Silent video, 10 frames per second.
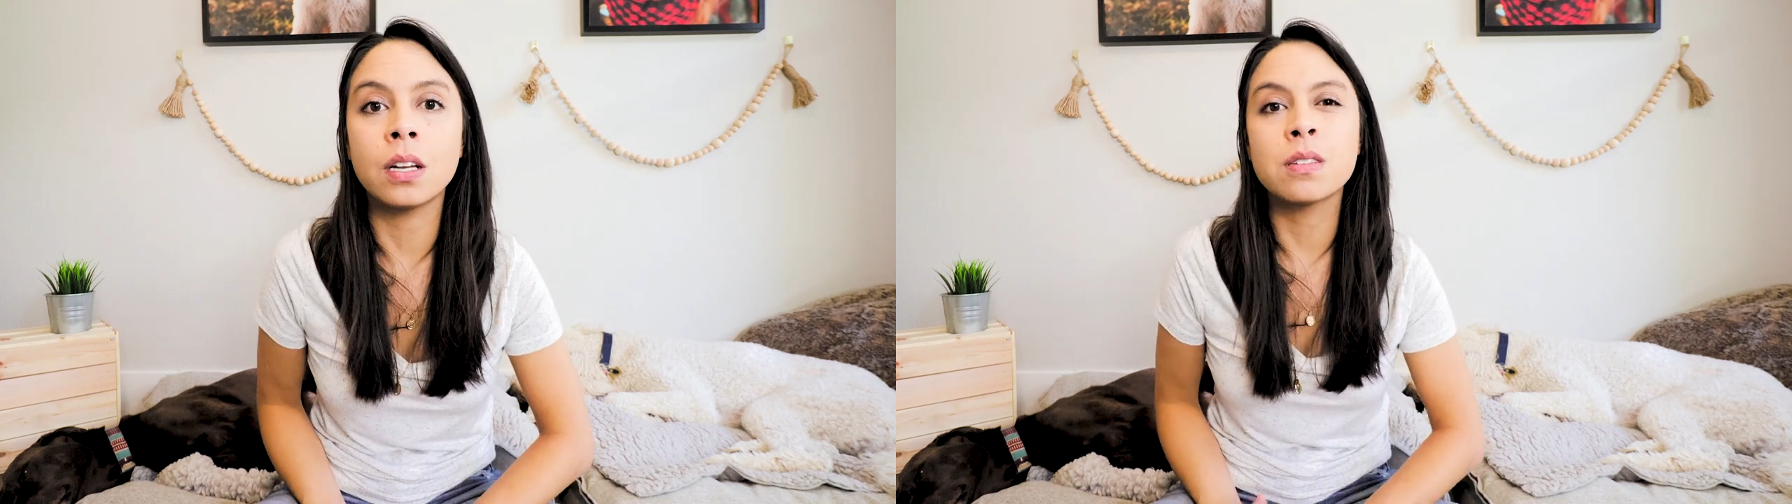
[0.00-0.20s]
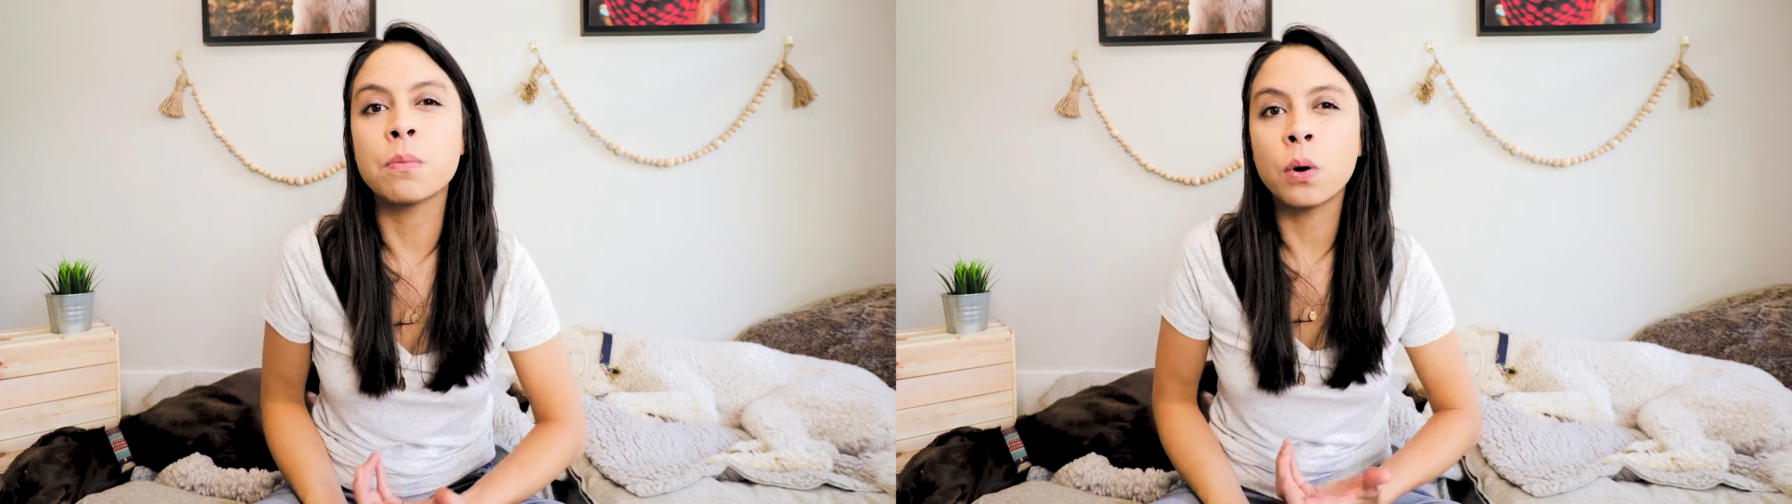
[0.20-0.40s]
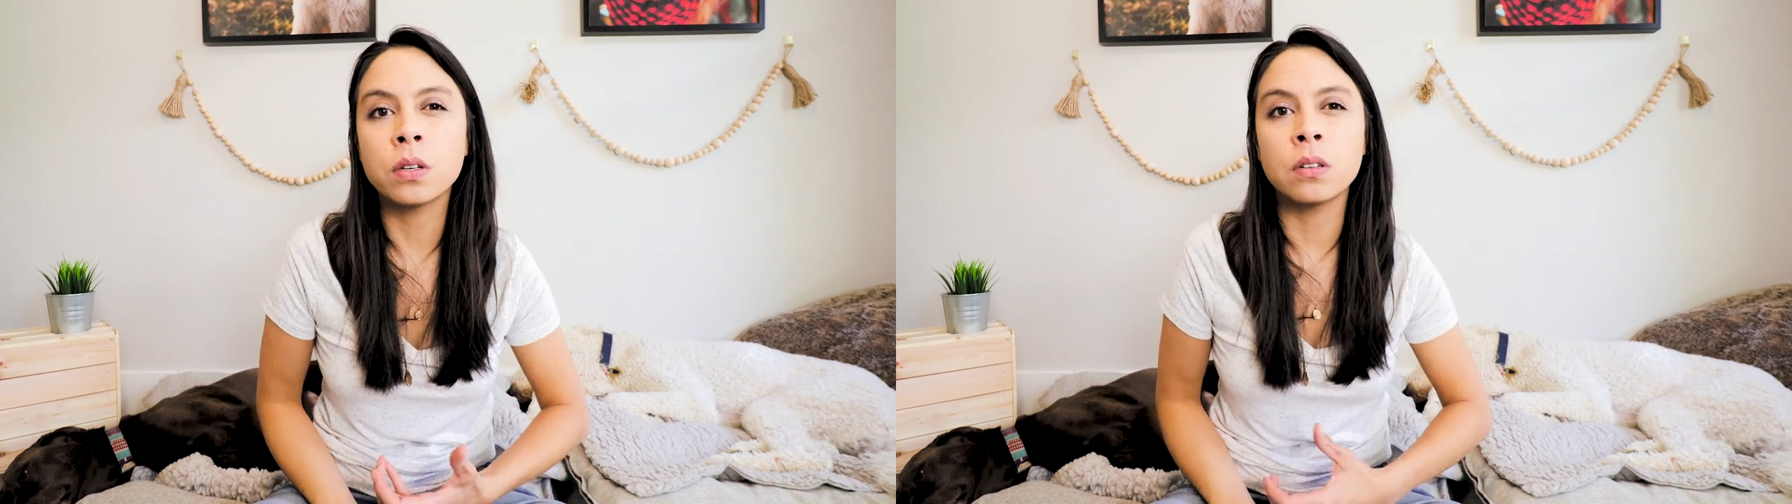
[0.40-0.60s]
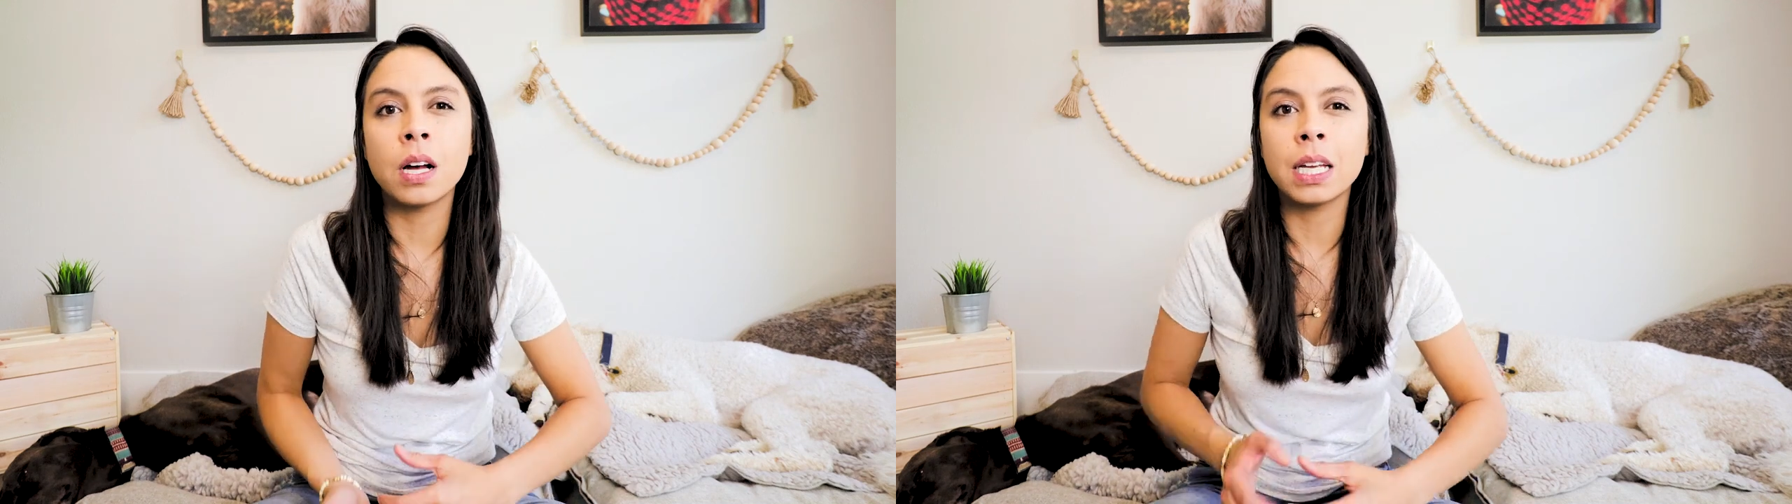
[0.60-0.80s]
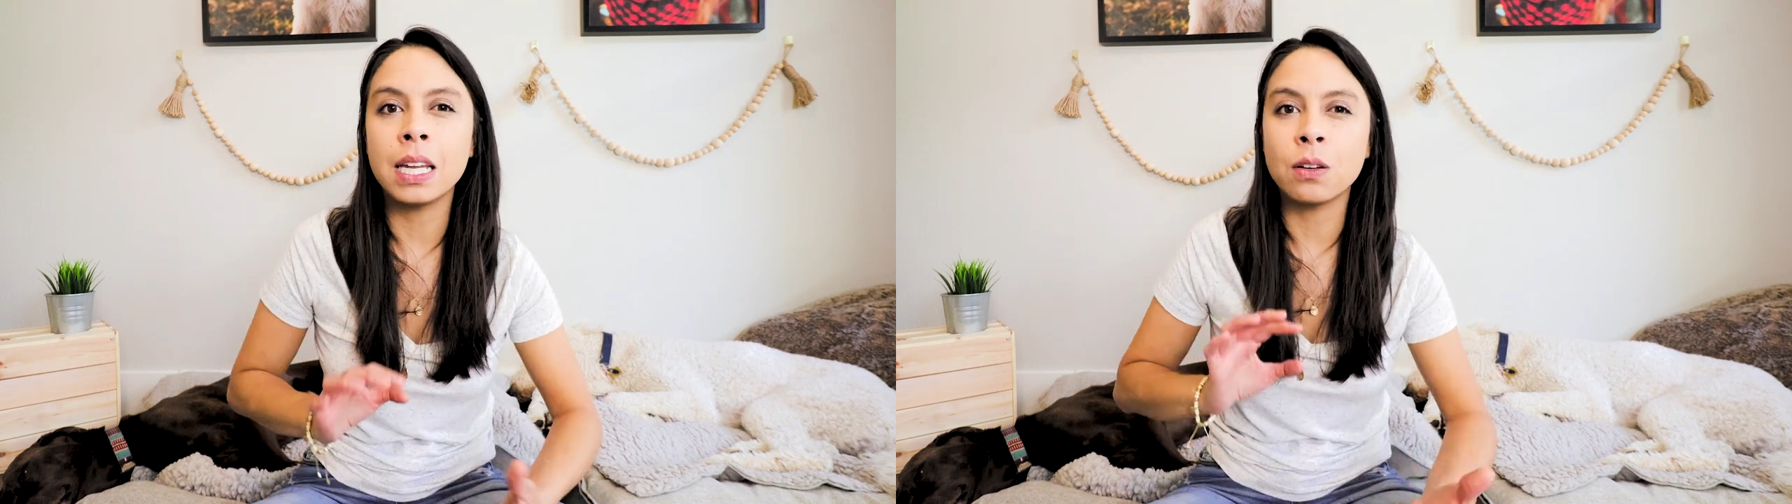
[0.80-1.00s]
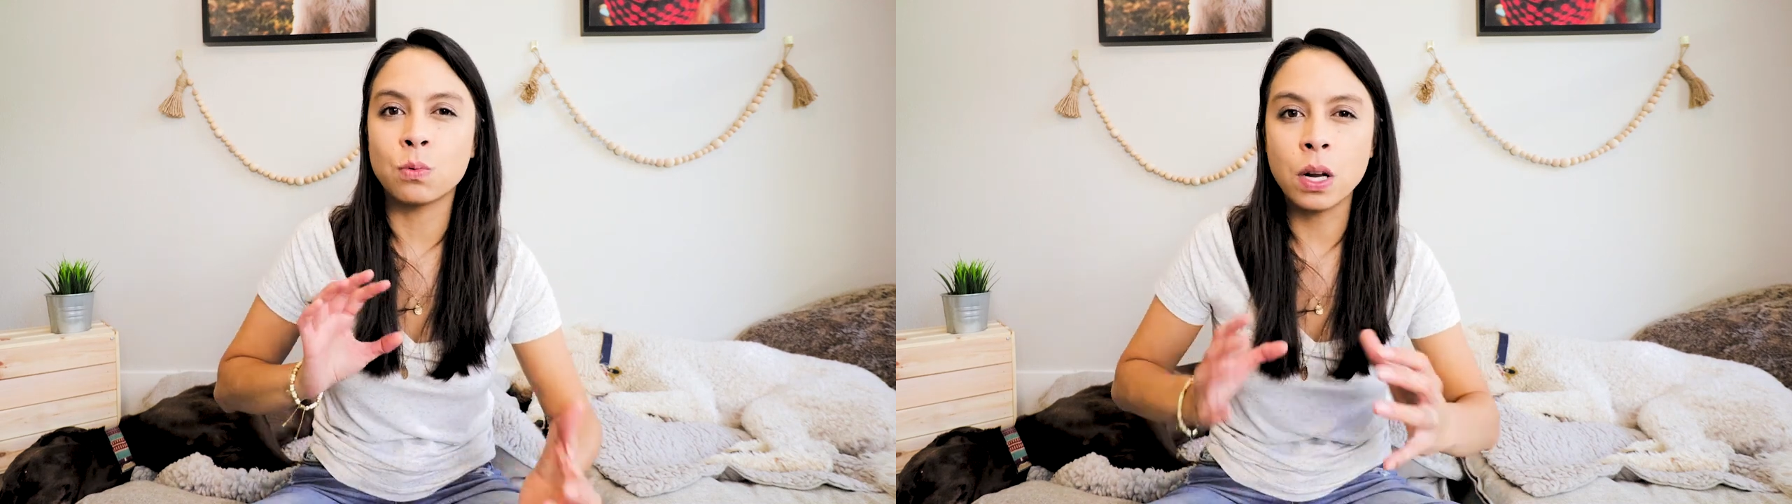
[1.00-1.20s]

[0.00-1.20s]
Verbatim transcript: And it's important you're not getting